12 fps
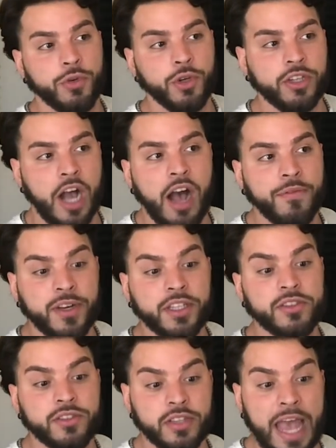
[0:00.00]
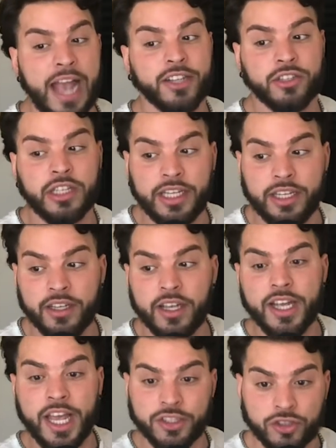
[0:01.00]
your confidence actually
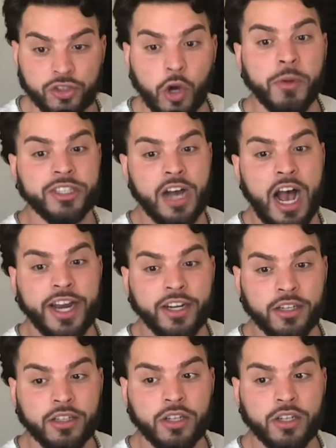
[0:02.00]
is so much higher.